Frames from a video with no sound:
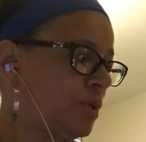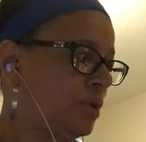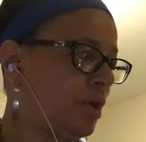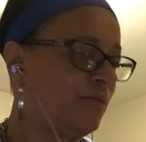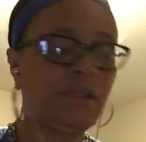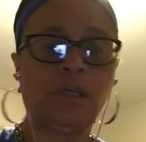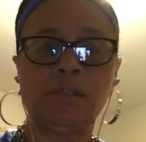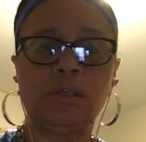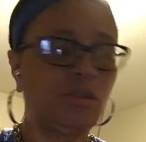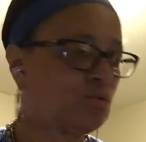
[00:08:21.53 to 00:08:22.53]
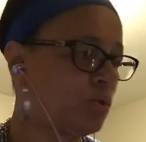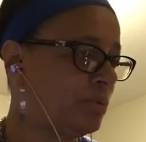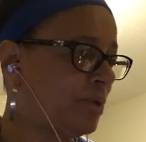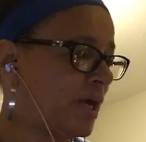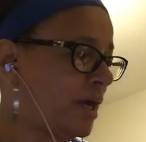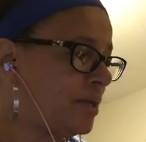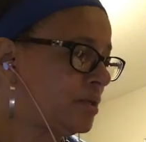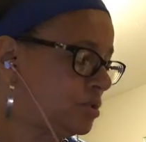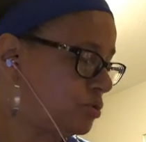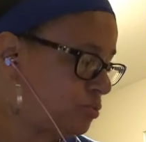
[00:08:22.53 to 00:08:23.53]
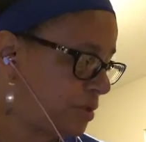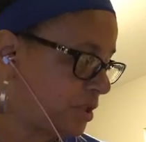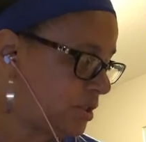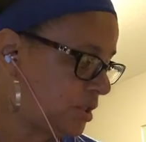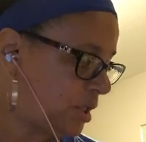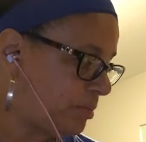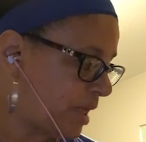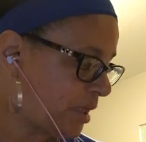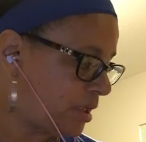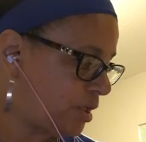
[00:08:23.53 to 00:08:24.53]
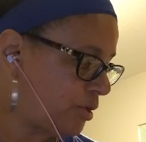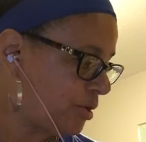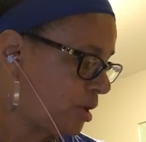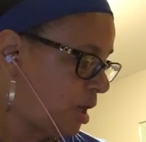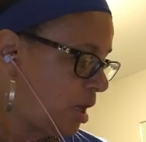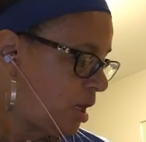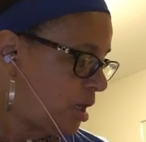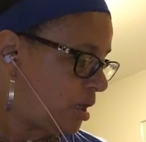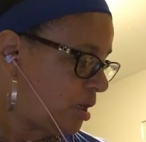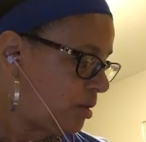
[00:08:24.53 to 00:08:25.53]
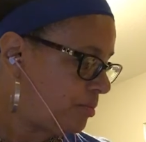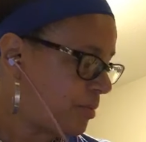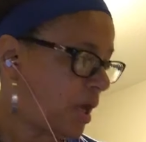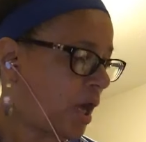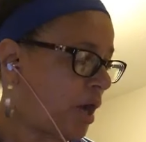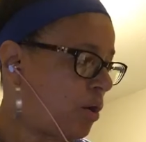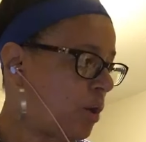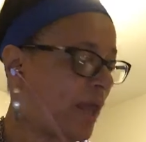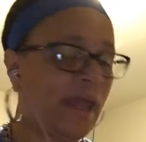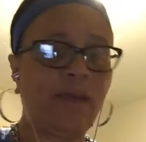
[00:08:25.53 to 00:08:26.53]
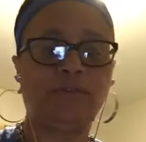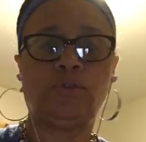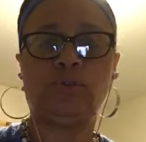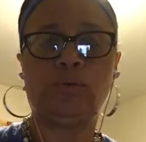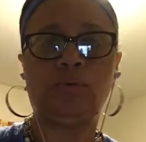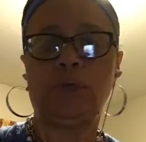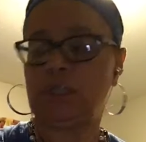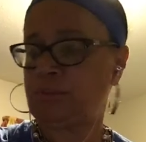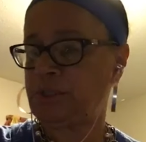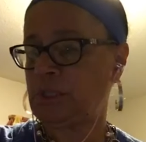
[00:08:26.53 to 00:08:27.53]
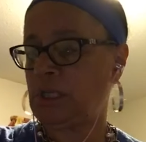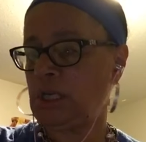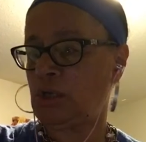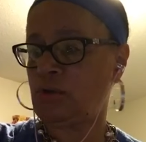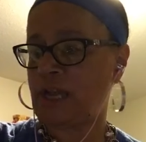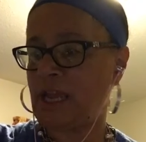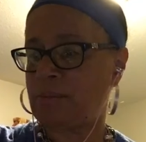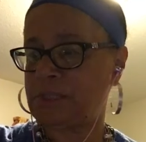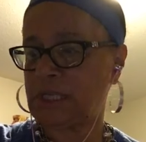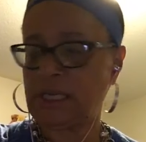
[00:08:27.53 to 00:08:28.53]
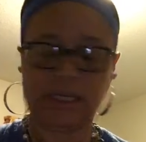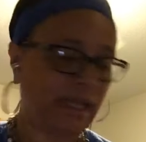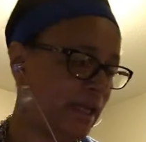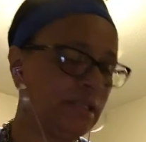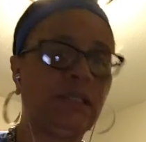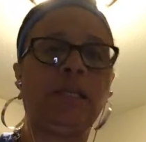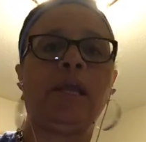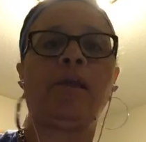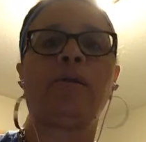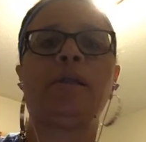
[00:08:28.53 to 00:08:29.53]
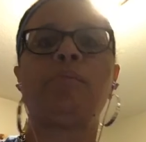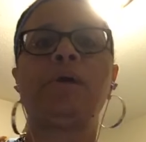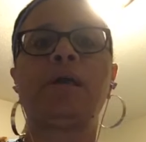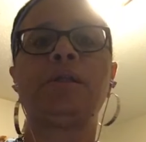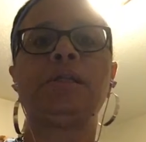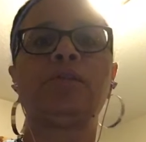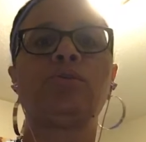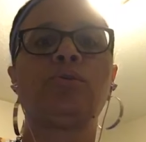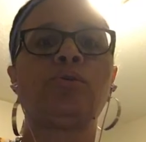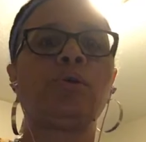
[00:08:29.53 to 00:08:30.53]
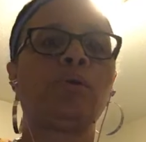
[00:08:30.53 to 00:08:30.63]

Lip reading: Everything's in this one pot, is doing this thing back here. All I have to do is put the king crab legs in there in about another,